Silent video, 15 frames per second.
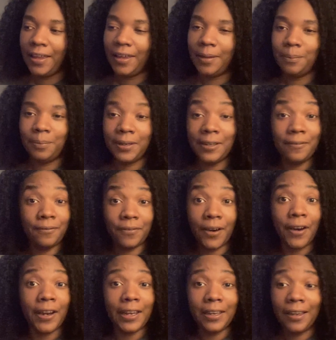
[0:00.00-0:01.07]
and being
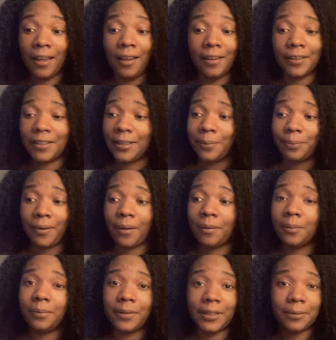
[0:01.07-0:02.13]
very young, like
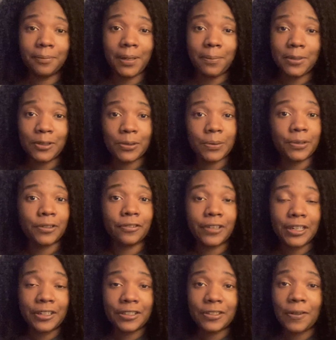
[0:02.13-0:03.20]
probably maybe 2 or
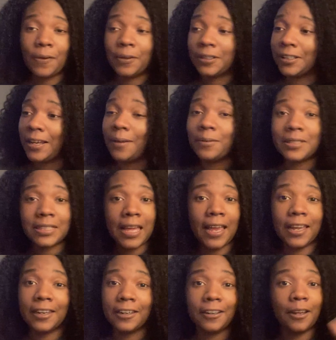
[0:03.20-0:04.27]
3 years old, and I was
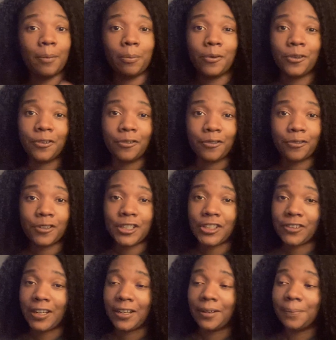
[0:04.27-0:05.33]
hanging it up on the
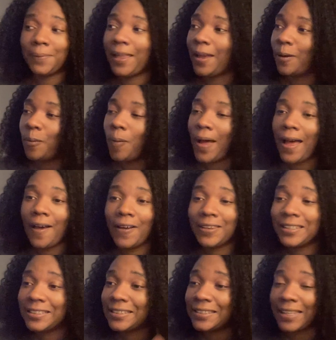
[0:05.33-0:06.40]
refrigerator. I'm like, wow,
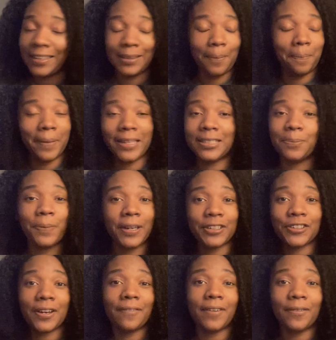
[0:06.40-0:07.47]
this is like the best
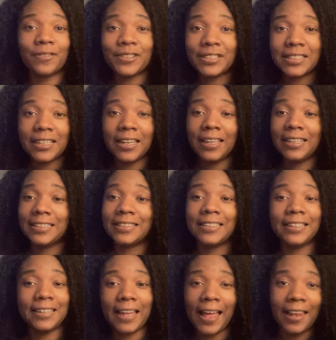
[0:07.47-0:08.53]
picture I've ever seen. Is
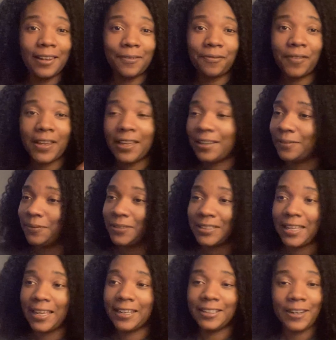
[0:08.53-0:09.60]
it an elephant? And it was
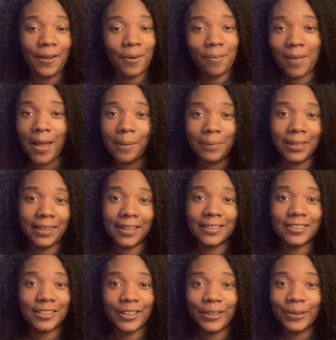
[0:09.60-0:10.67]
like, no, mommy,
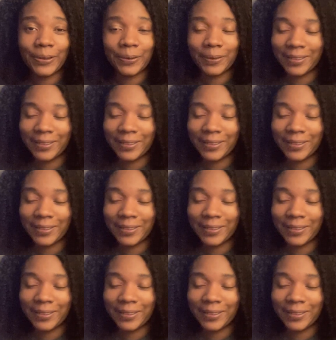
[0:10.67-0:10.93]
that's you.